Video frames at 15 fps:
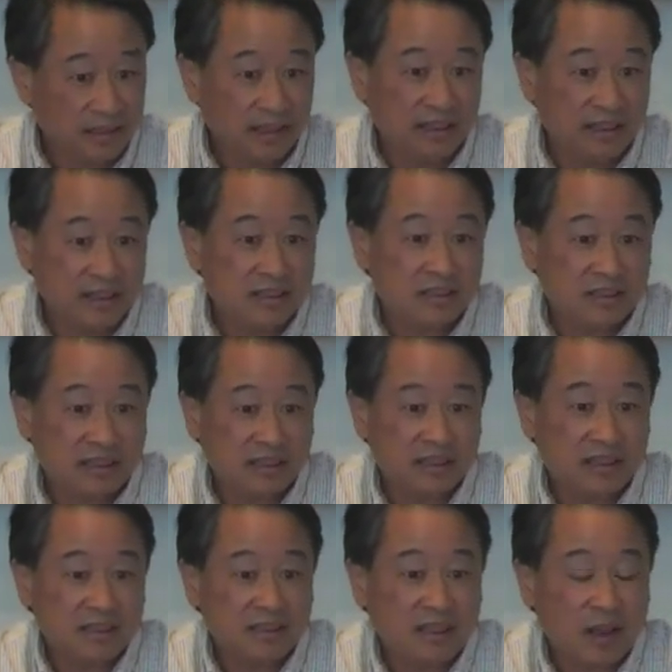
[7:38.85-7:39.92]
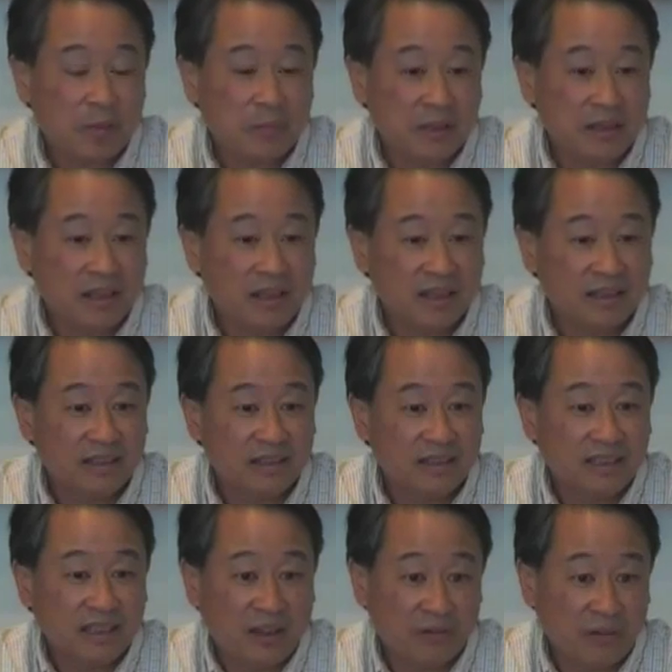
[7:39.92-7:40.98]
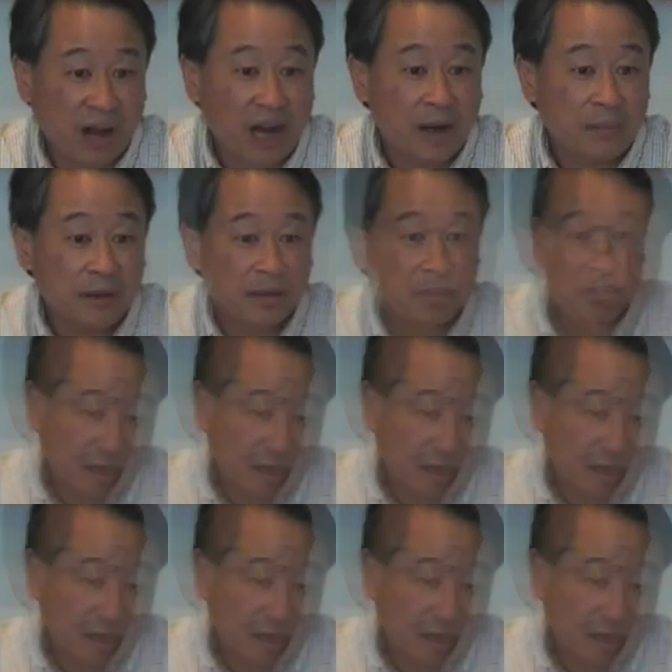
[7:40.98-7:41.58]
it is it is helping the environment.